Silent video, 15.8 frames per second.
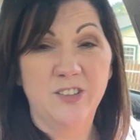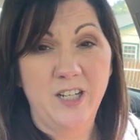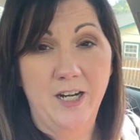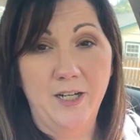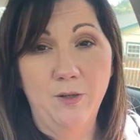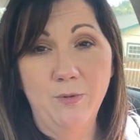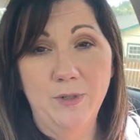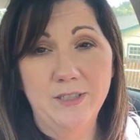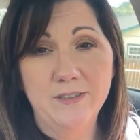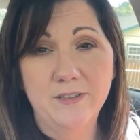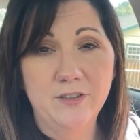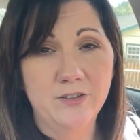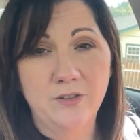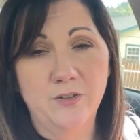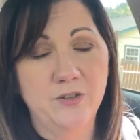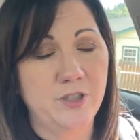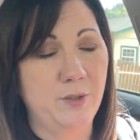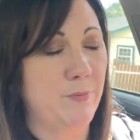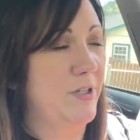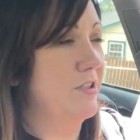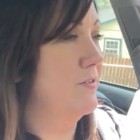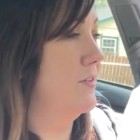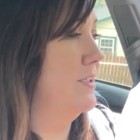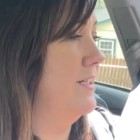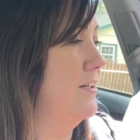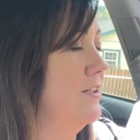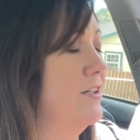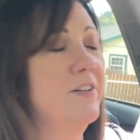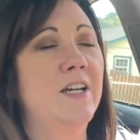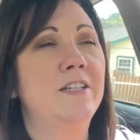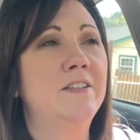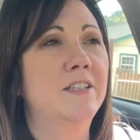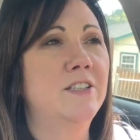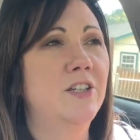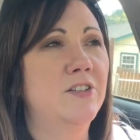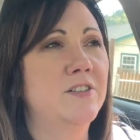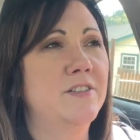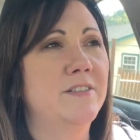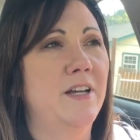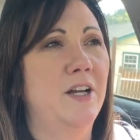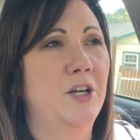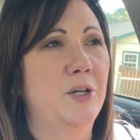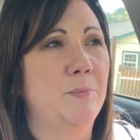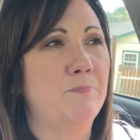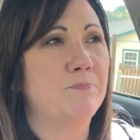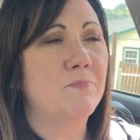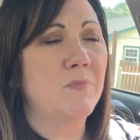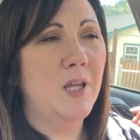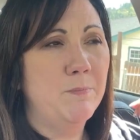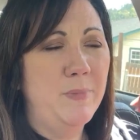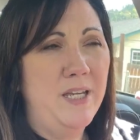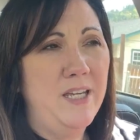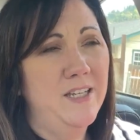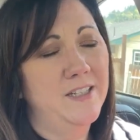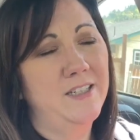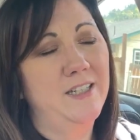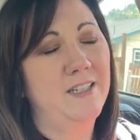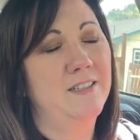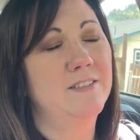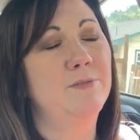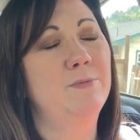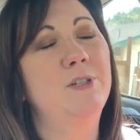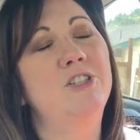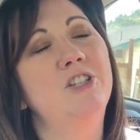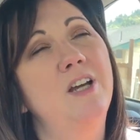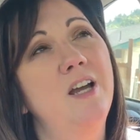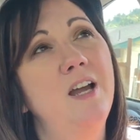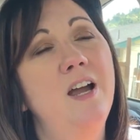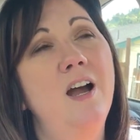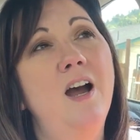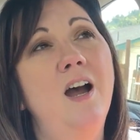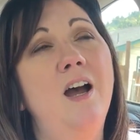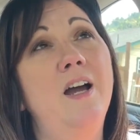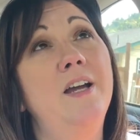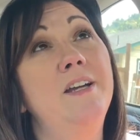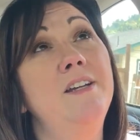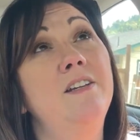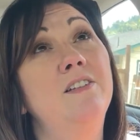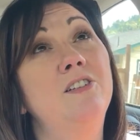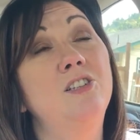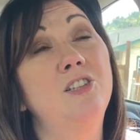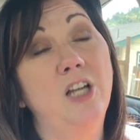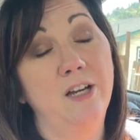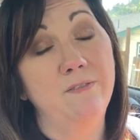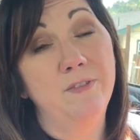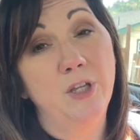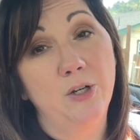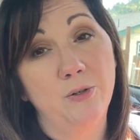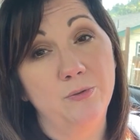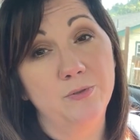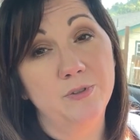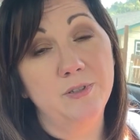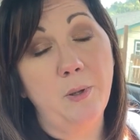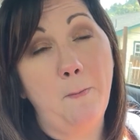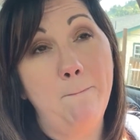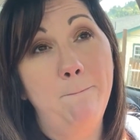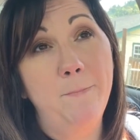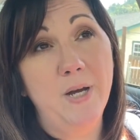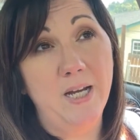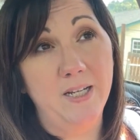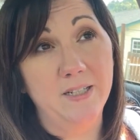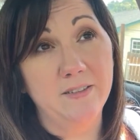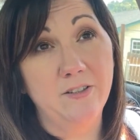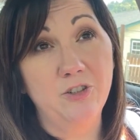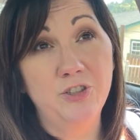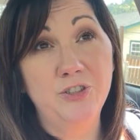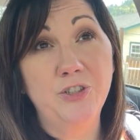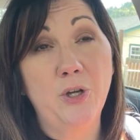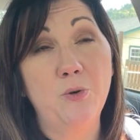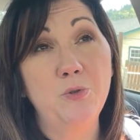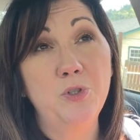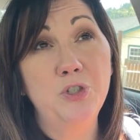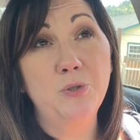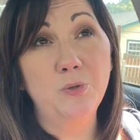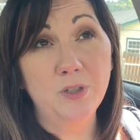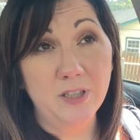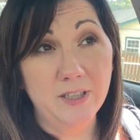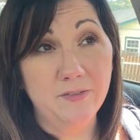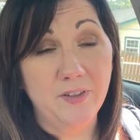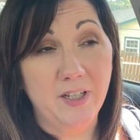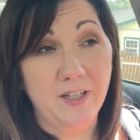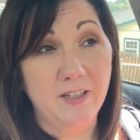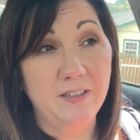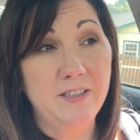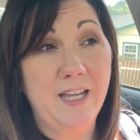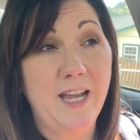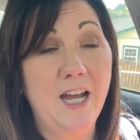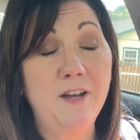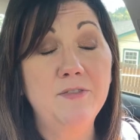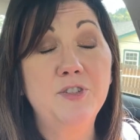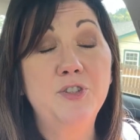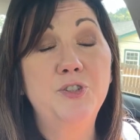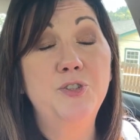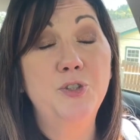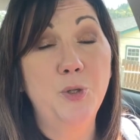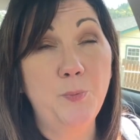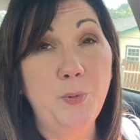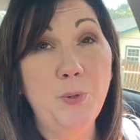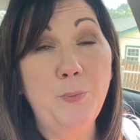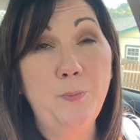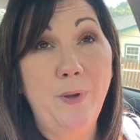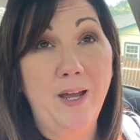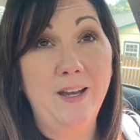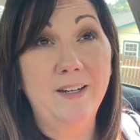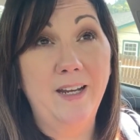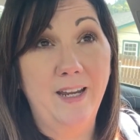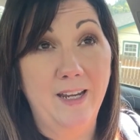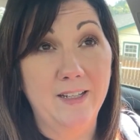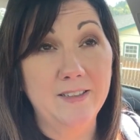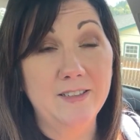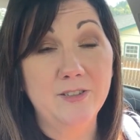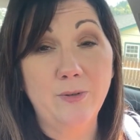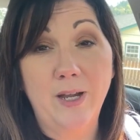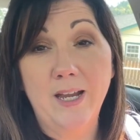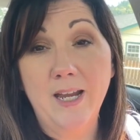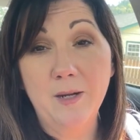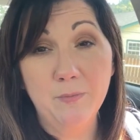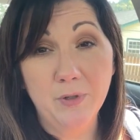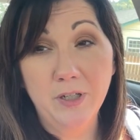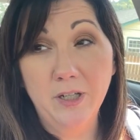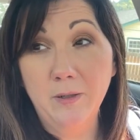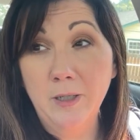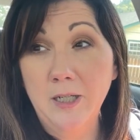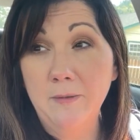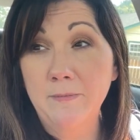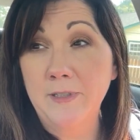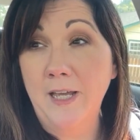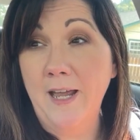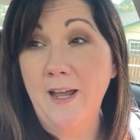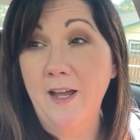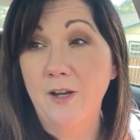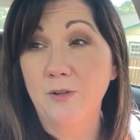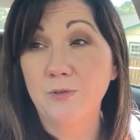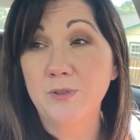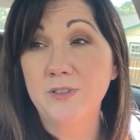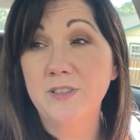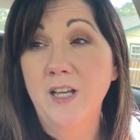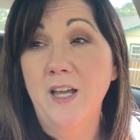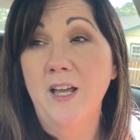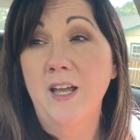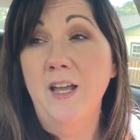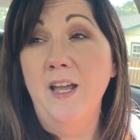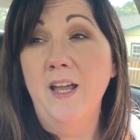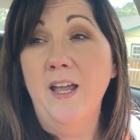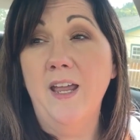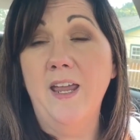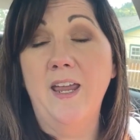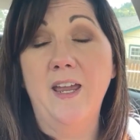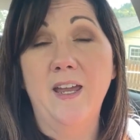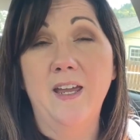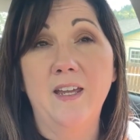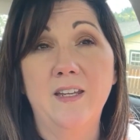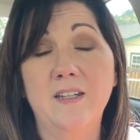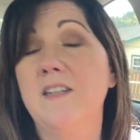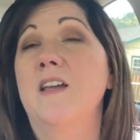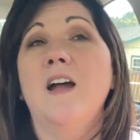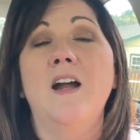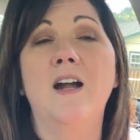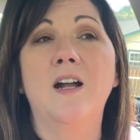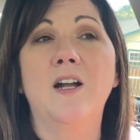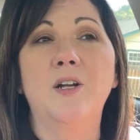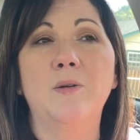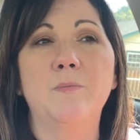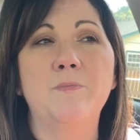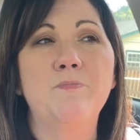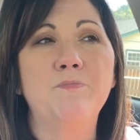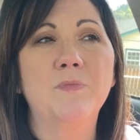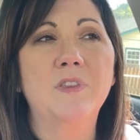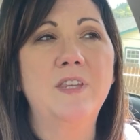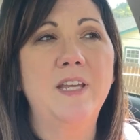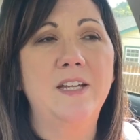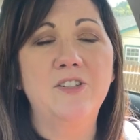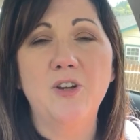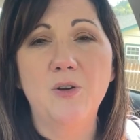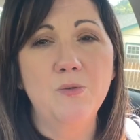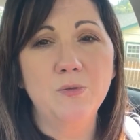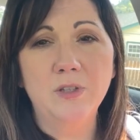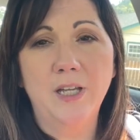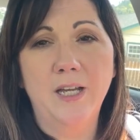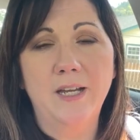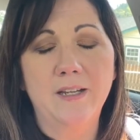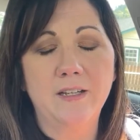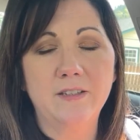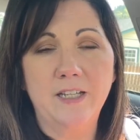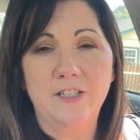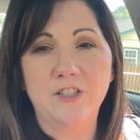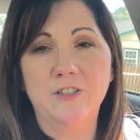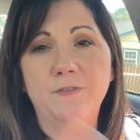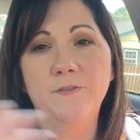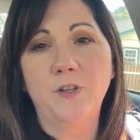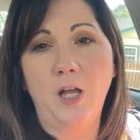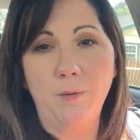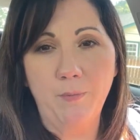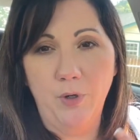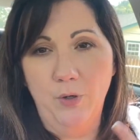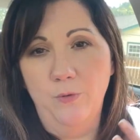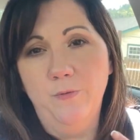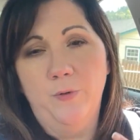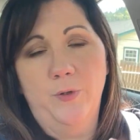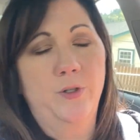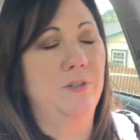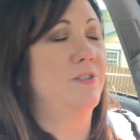tiny ones and so there's a bunch of them down here and then there's um, peonies which I love those, but they're so short living. They have super bad ants, so I hate bringing them in the house. And um, they don't like, they just flop over.